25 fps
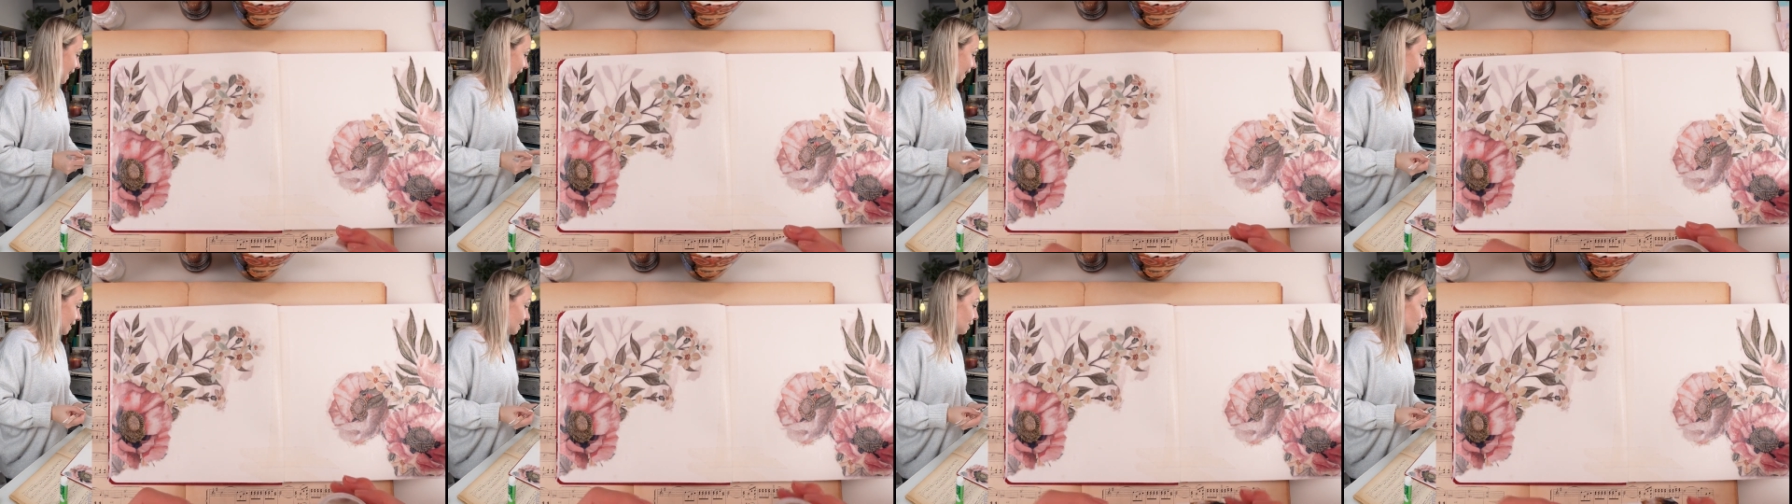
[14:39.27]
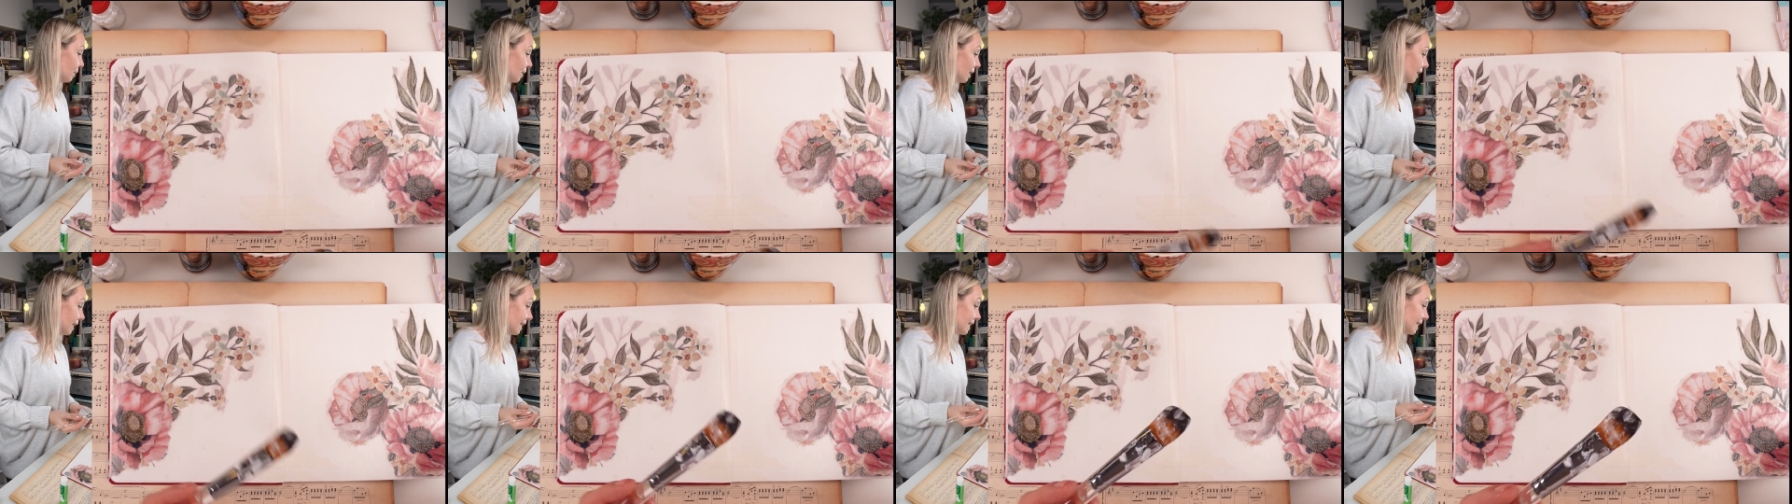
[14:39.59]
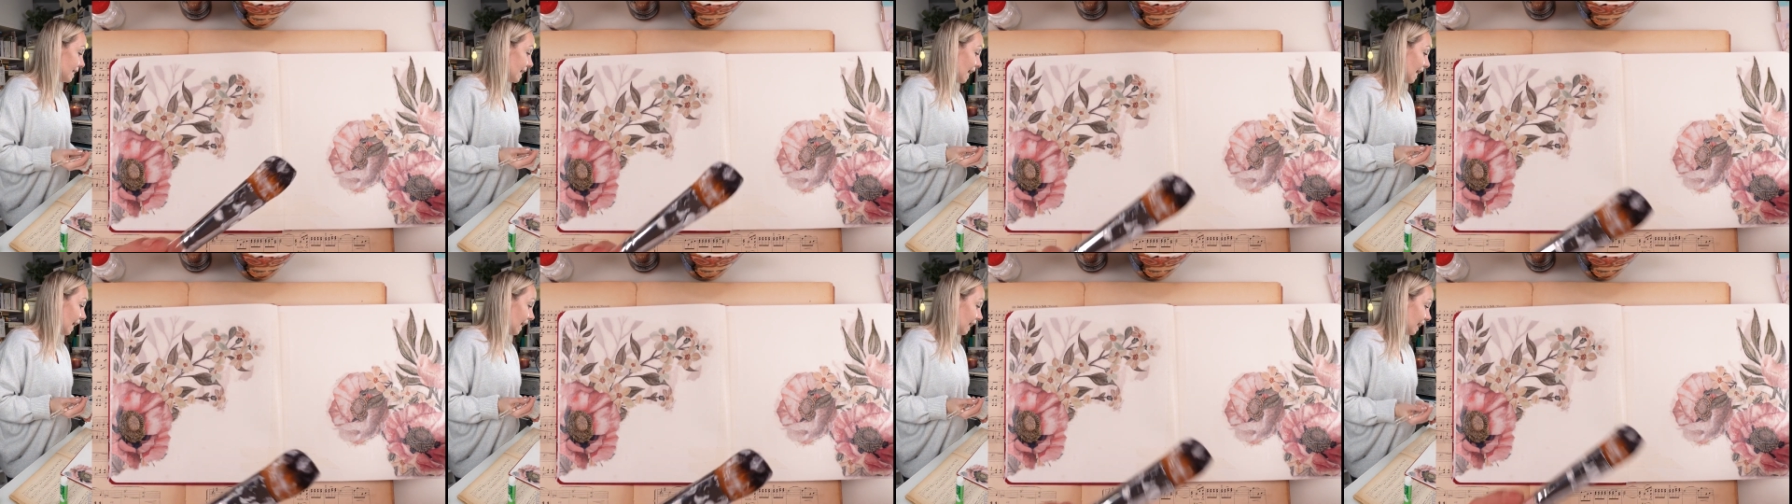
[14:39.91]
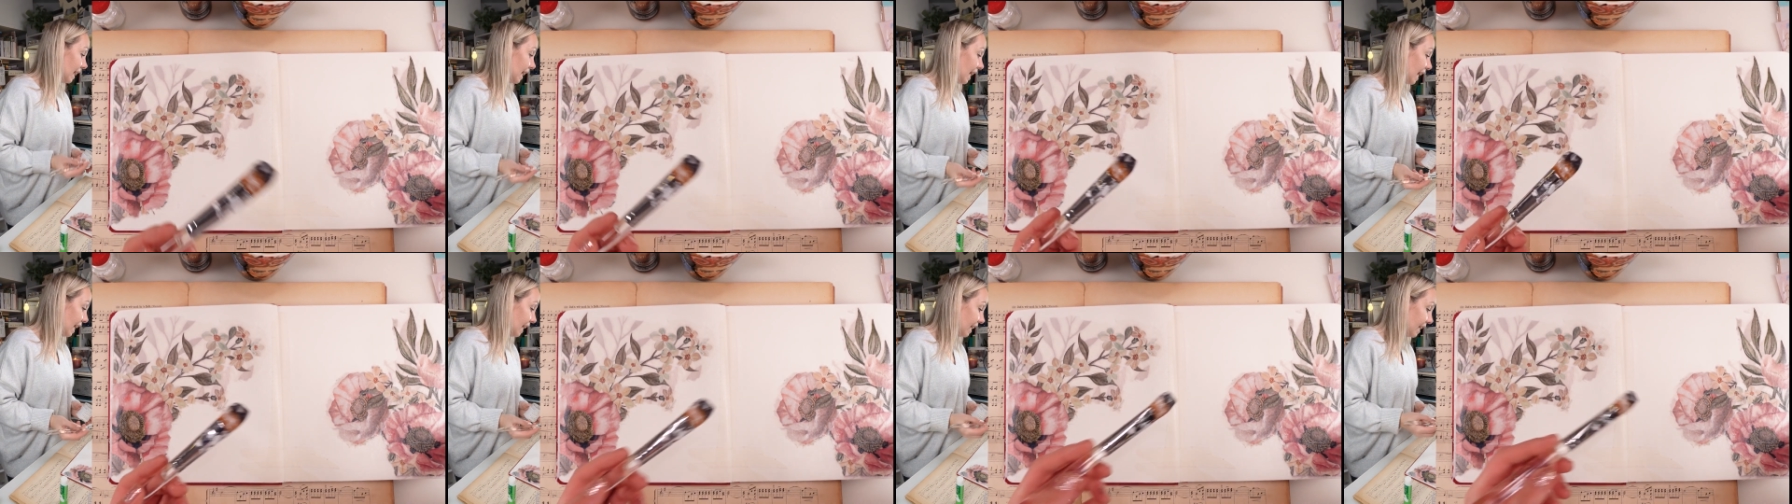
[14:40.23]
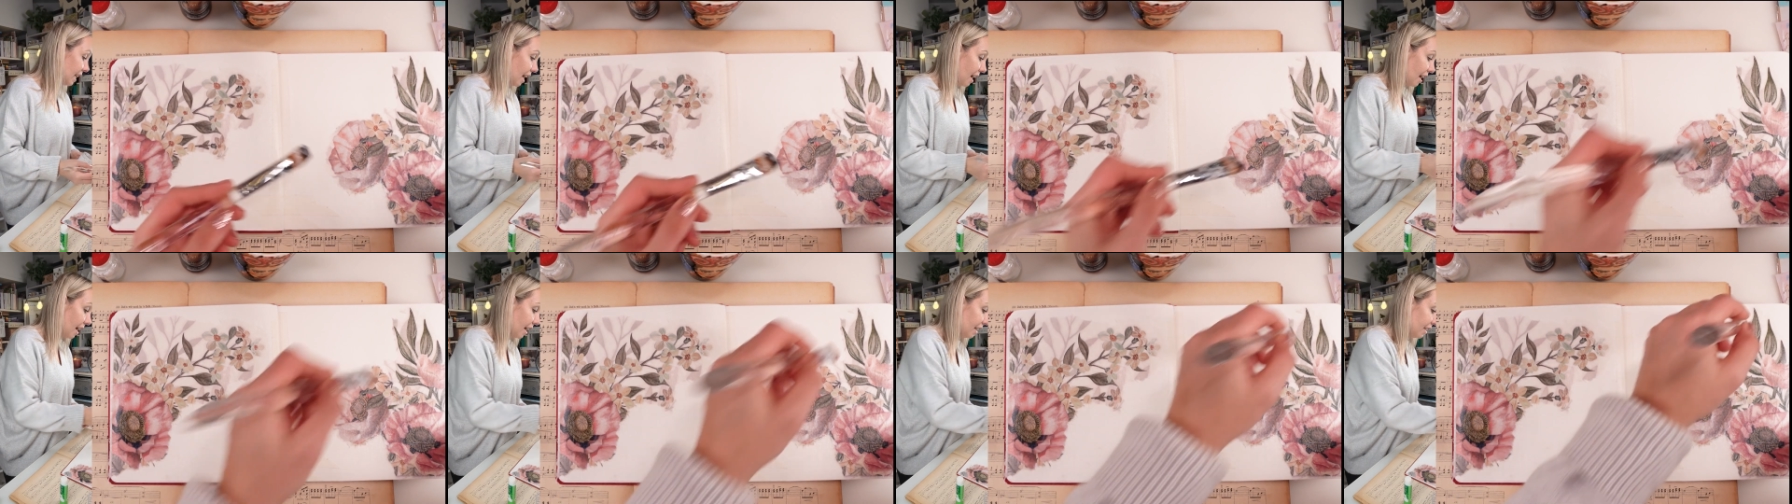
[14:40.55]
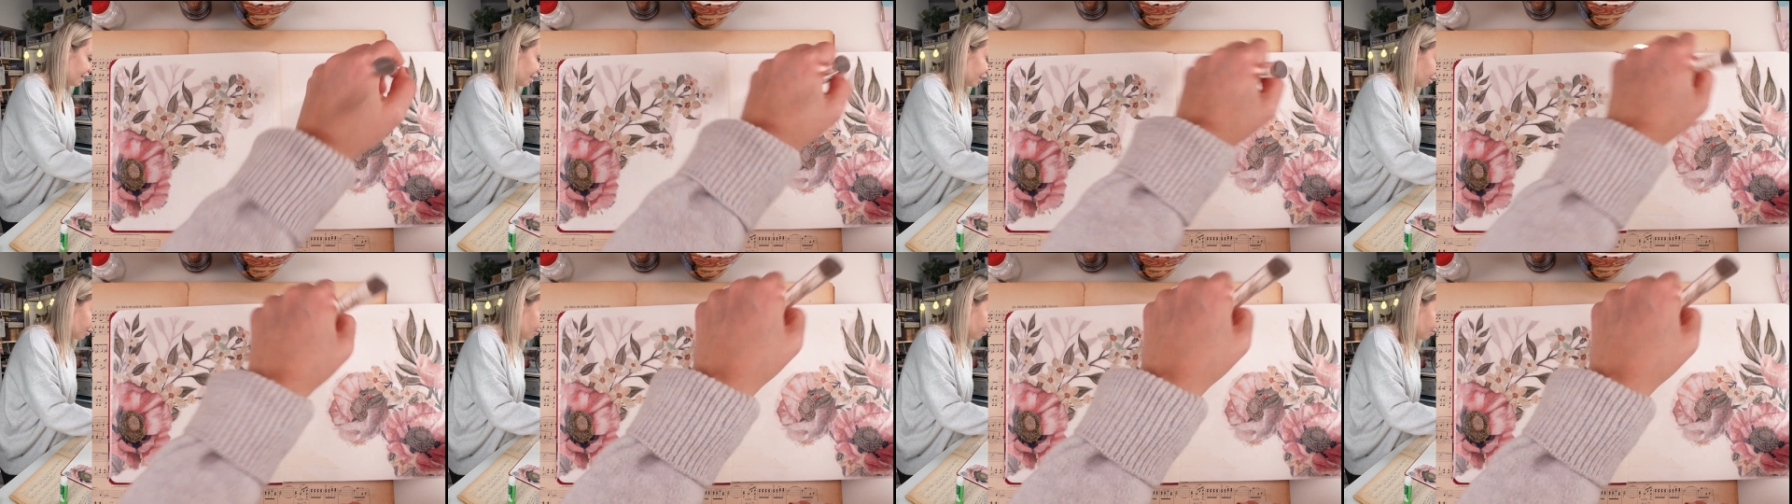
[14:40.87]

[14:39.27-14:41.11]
This one is a Lineart